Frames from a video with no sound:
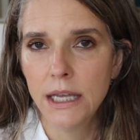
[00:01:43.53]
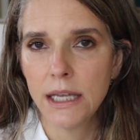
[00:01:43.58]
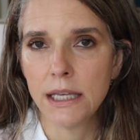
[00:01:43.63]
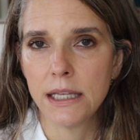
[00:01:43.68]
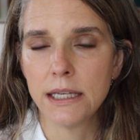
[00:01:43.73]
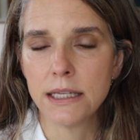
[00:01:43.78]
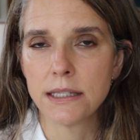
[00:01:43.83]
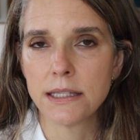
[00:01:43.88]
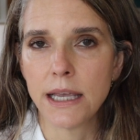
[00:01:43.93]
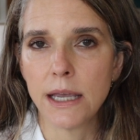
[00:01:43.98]

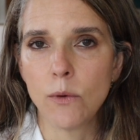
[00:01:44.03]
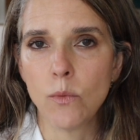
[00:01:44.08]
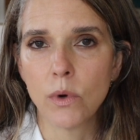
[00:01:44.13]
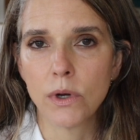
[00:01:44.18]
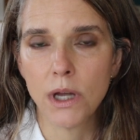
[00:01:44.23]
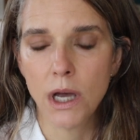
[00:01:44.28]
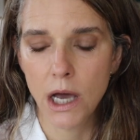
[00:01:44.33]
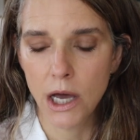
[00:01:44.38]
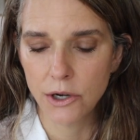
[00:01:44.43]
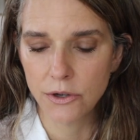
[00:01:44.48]
It is a
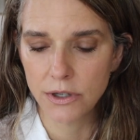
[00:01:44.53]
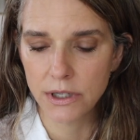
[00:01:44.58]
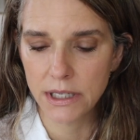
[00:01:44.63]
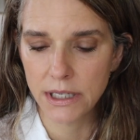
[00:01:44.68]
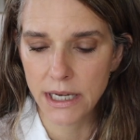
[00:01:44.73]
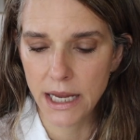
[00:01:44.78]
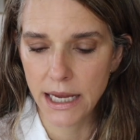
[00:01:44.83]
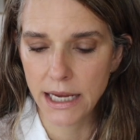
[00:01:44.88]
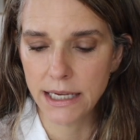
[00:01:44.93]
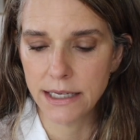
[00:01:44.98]

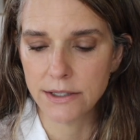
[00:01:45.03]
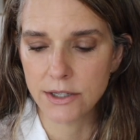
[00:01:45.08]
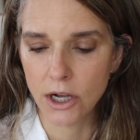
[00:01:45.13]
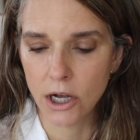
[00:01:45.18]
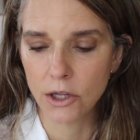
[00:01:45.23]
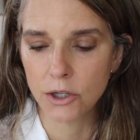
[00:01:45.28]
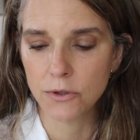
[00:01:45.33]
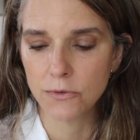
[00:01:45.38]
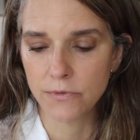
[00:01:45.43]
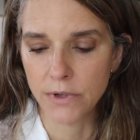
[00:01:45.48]

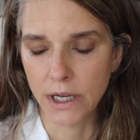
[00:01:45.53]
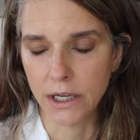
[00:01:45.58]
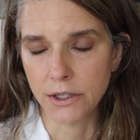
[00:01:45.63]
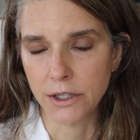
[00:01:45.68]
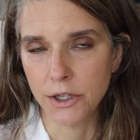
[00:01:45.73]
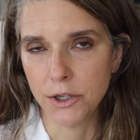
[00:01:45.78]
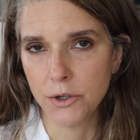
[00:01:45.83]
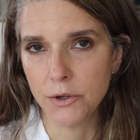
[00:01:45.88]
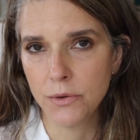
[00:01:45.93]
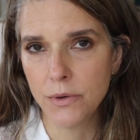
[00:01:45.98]
$108
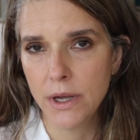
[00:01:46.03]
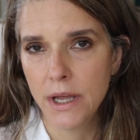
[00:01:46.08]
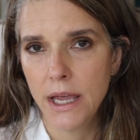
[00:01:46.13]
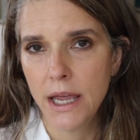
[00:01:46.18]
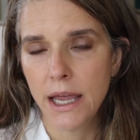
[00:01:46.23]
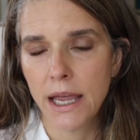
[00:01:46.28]
value,